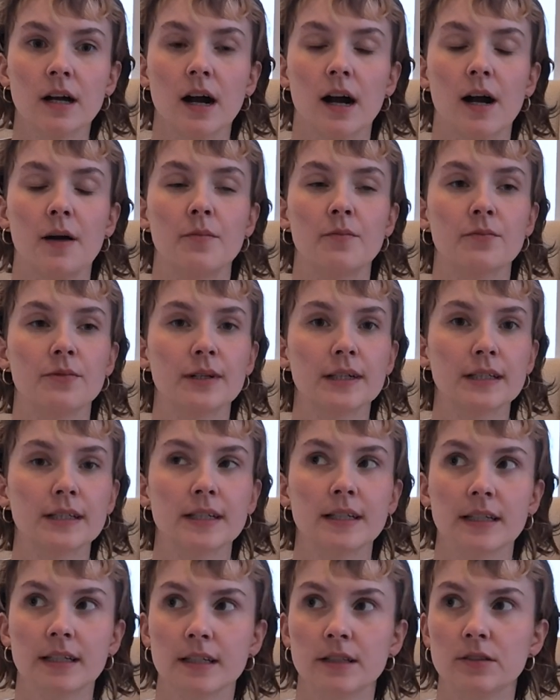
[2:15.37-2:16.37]
I'm
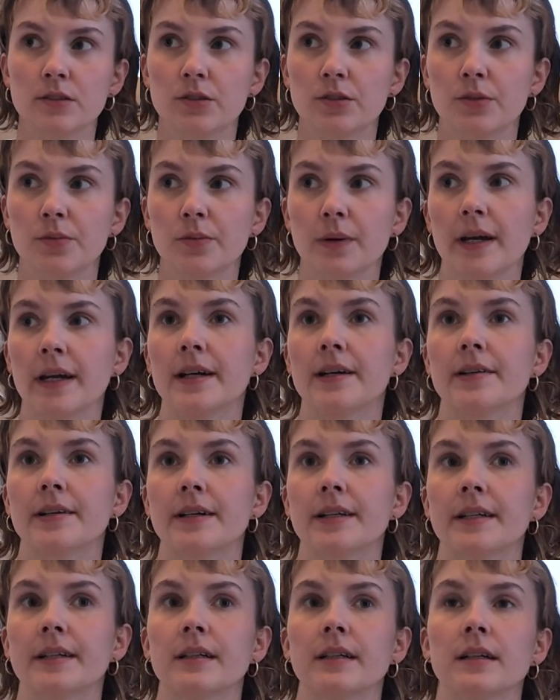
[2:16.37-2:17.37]
really into
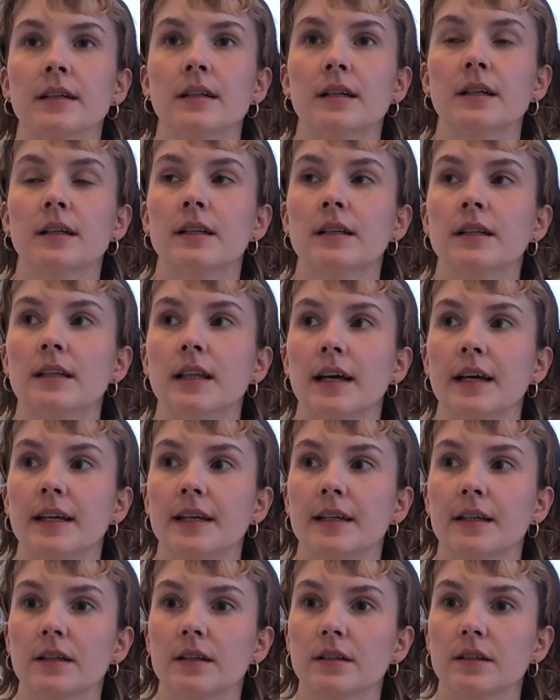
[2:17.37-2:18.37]
wearing
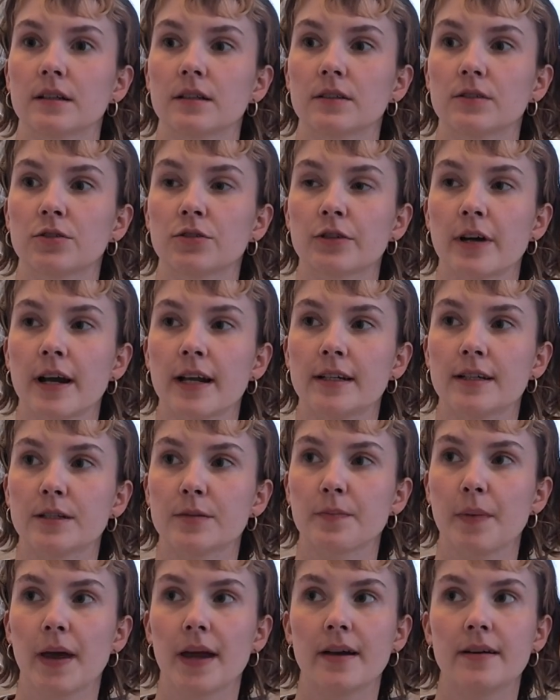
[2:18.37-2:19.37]
like
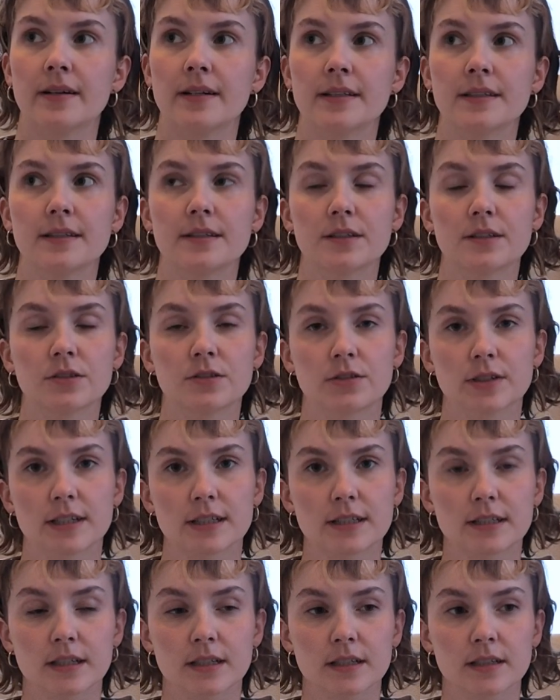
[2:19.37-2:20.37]
transparent
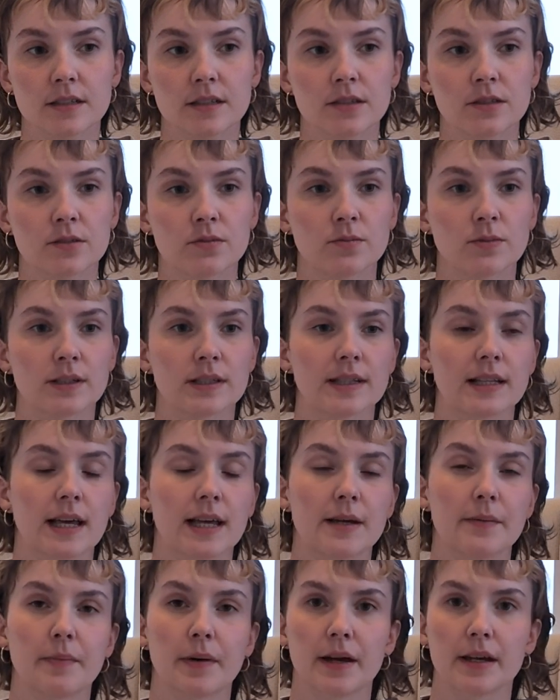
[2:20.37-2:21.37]
dresses with
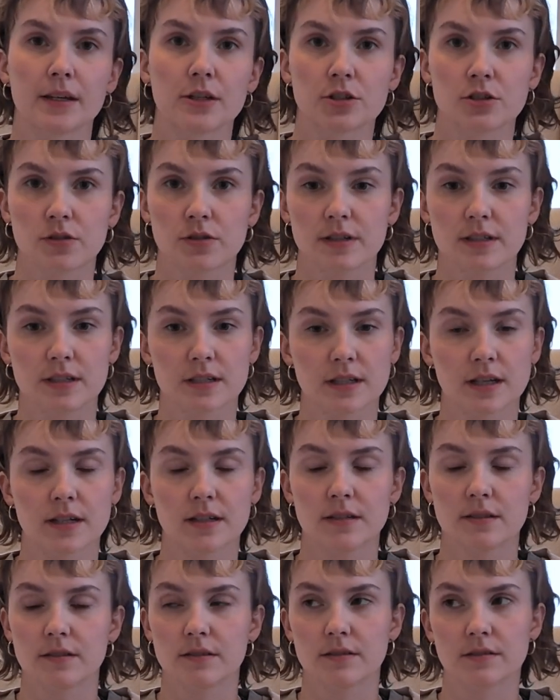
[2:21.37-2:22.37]
like bike shorts
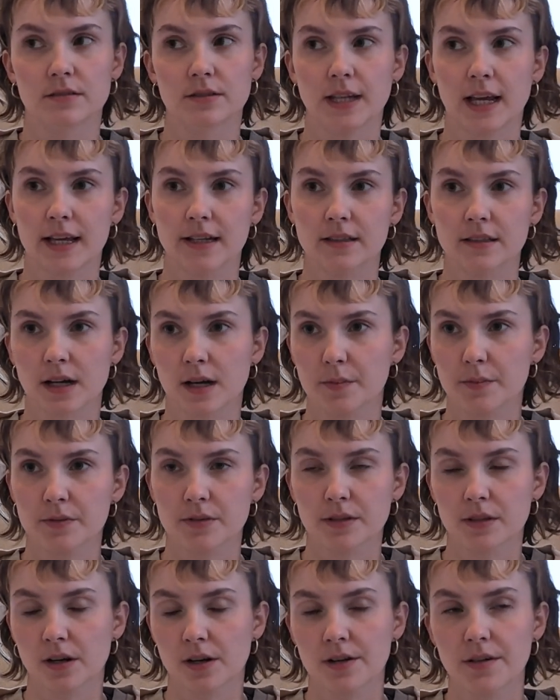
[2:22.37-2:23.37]
and tank
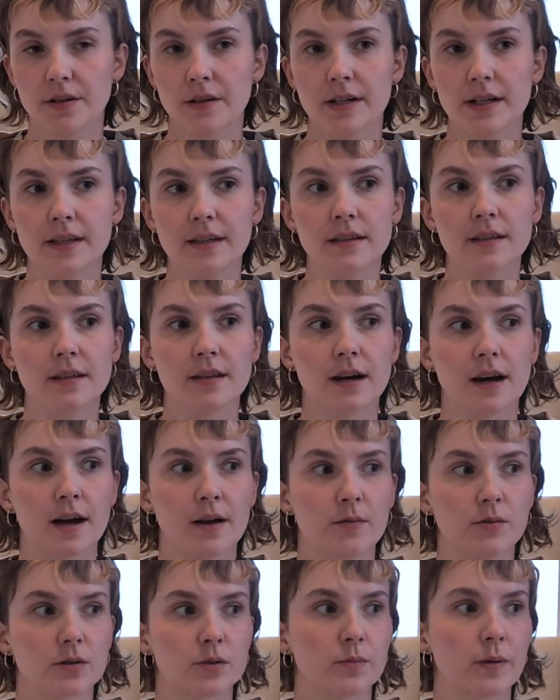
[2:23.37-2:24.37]
tops underneath. I
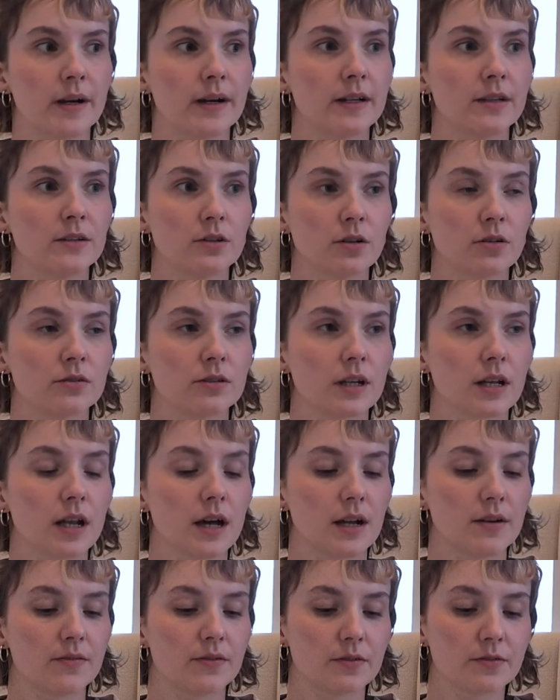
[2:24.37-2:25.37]
was wearing those a
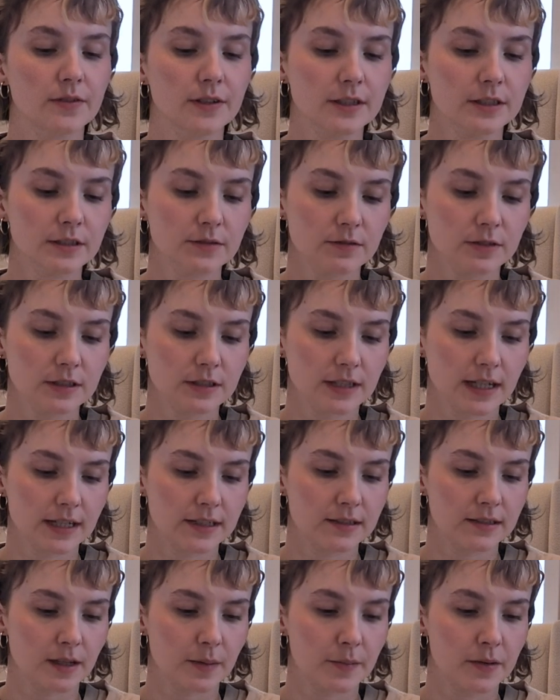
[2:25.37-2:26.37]
lot for festivals
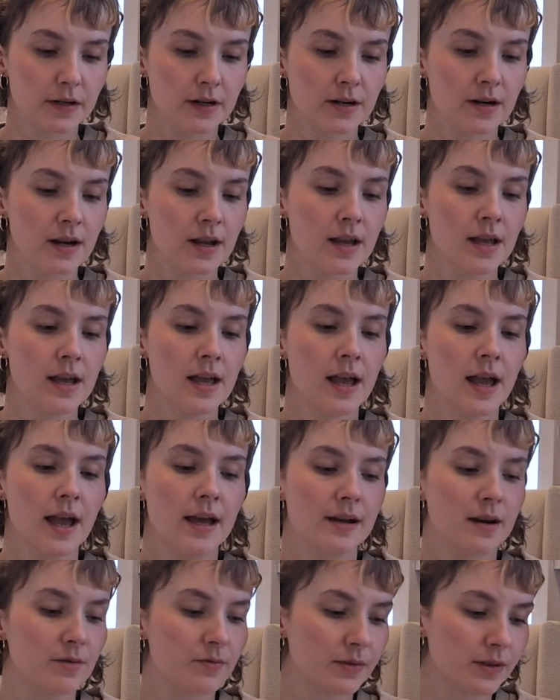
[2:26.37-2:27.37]
last summer,
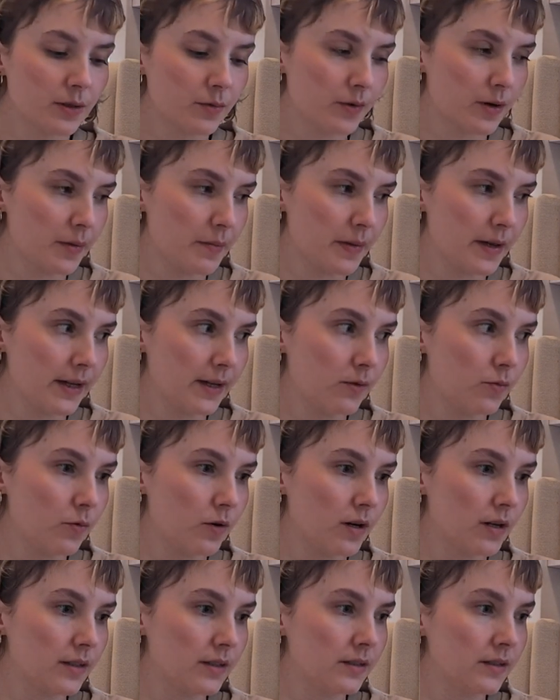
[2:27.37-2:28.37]
and I really want to make
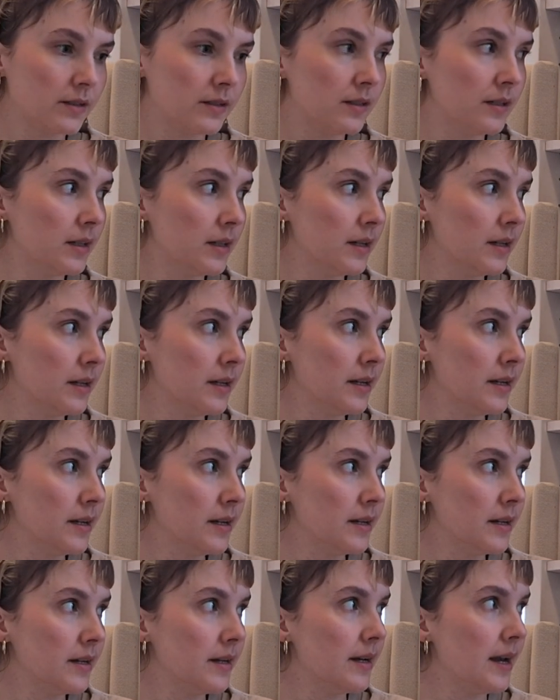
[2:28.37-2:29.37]
one
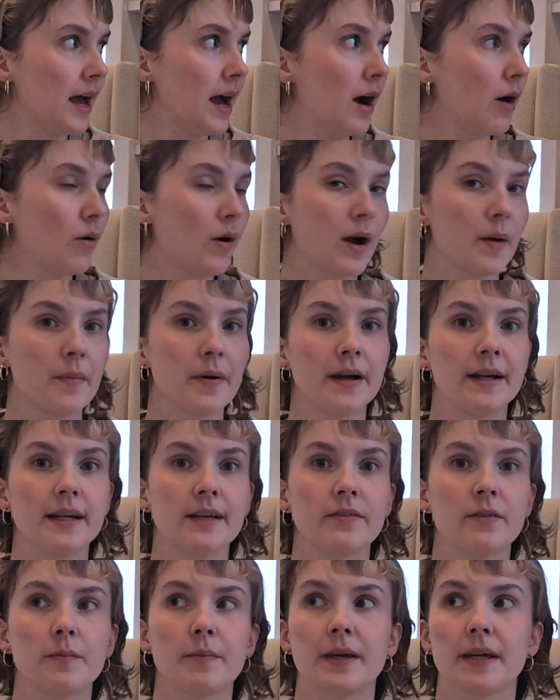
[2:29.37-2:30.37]
now. I might
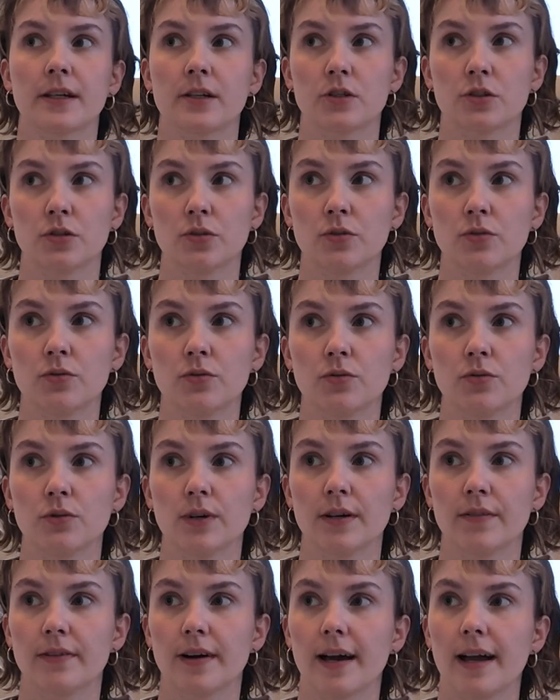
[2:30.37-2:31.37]
even make two
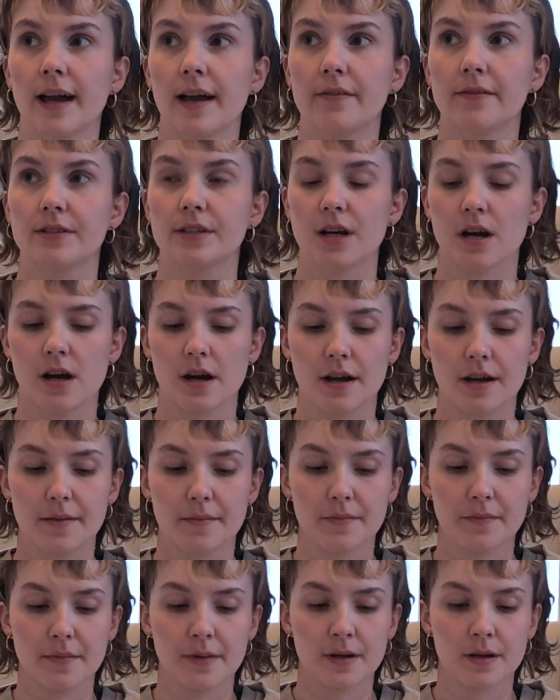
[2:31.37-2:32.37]
if I have
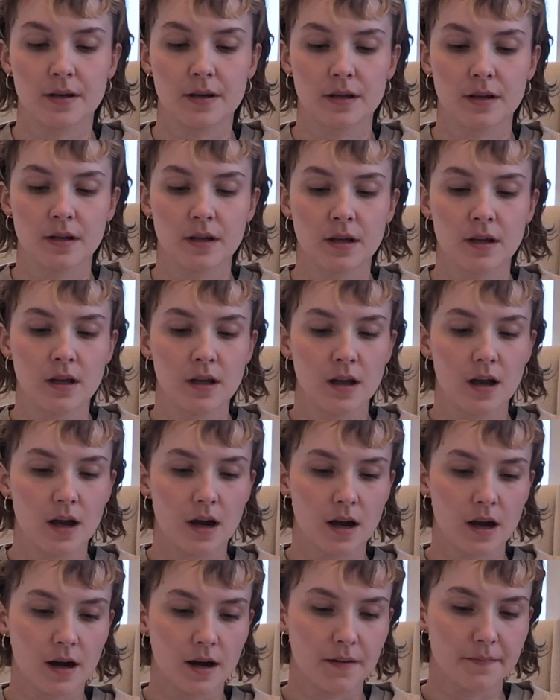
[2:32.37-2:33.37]
time.
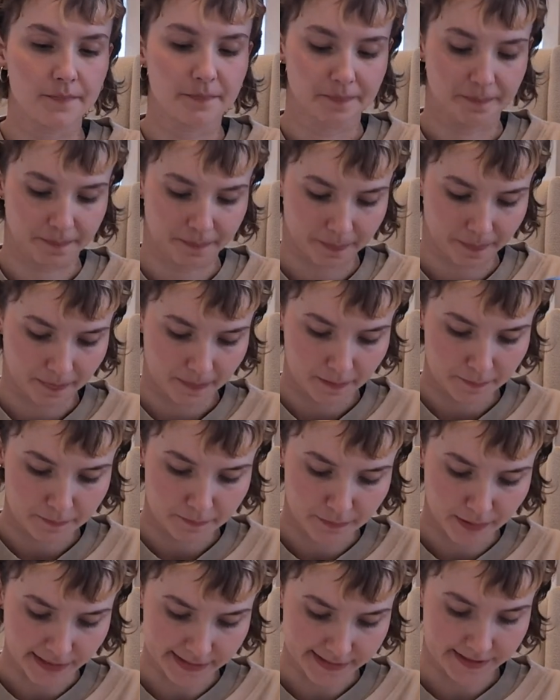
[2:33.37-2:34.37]
Um,
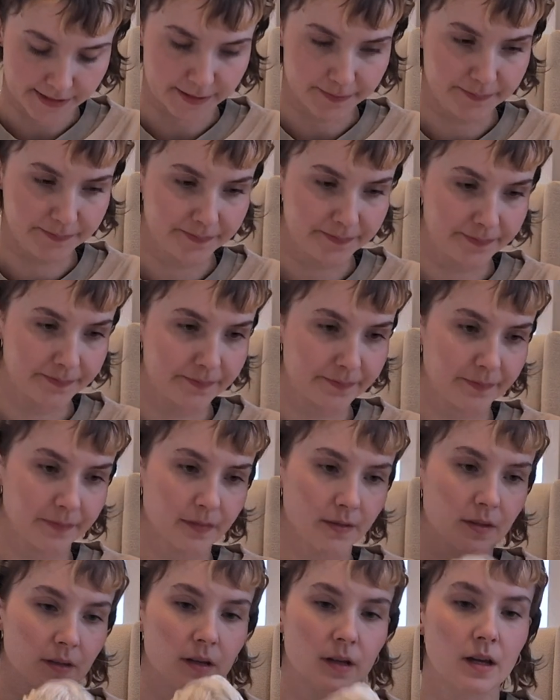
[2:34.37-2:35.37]
but
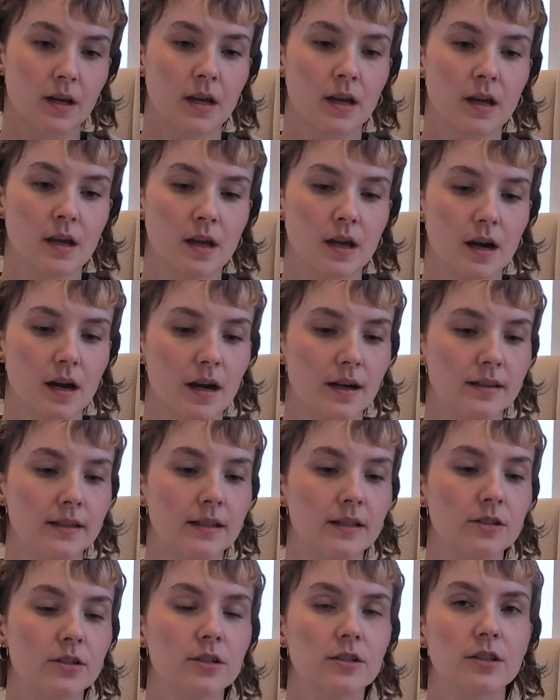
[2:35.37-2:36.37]

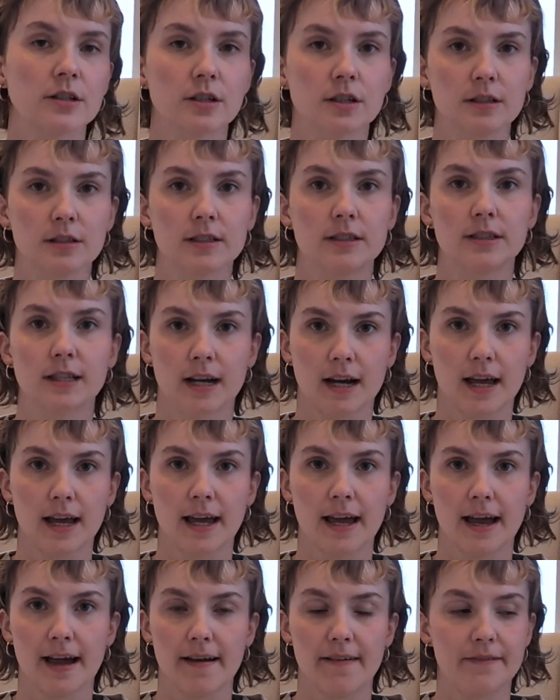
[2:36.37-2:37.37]
these are the yarns that I
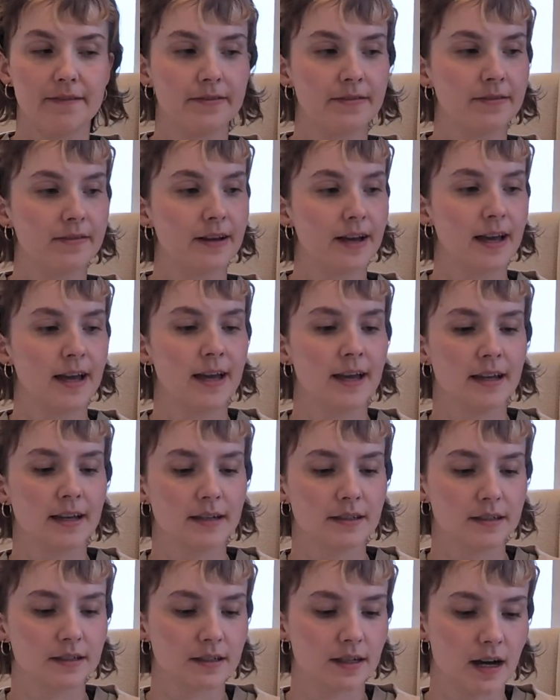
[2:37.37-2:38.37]
have,
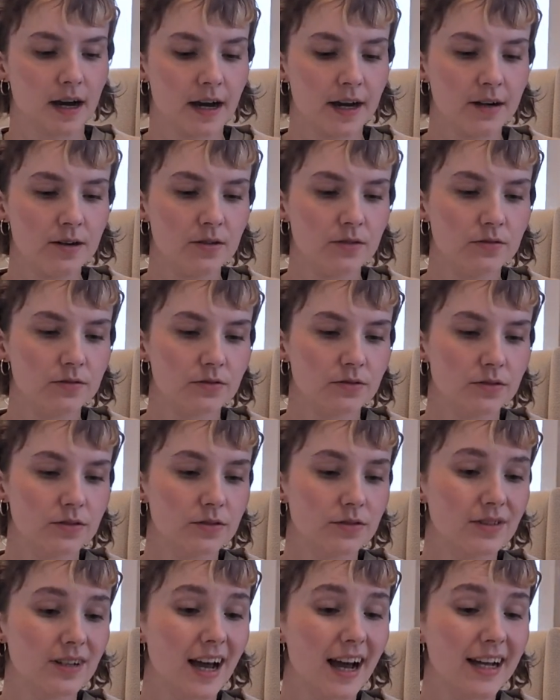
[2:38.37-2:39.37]
and I
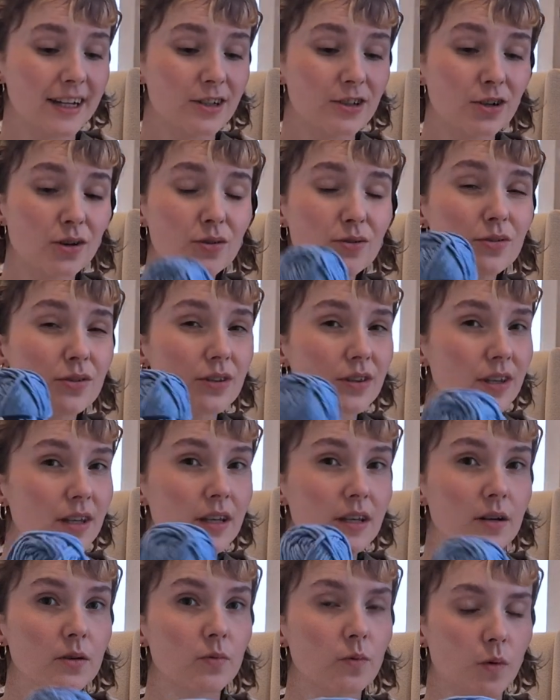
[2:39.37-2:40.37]
don't
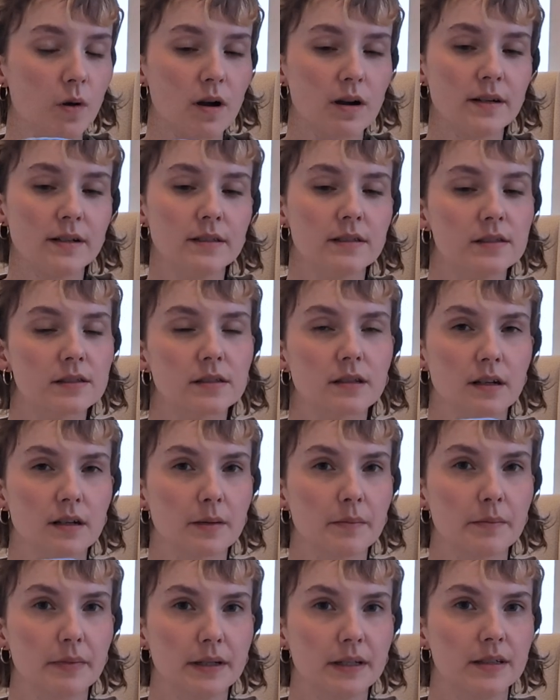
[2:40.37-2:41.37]
think one is gonna
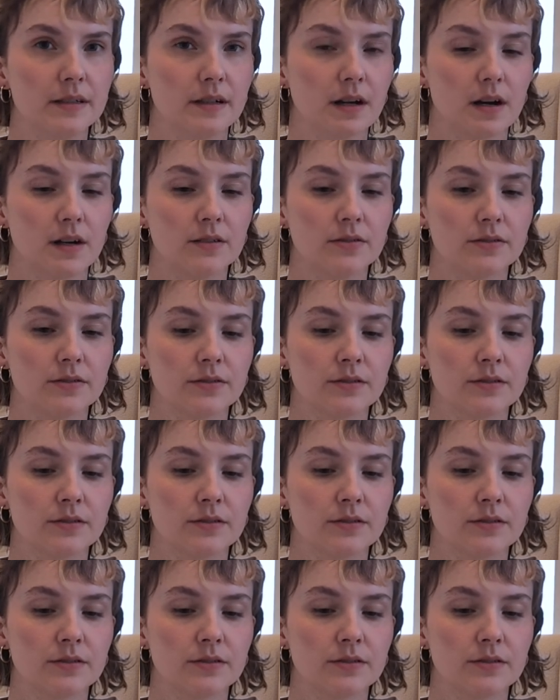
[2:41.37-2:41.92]
be enough.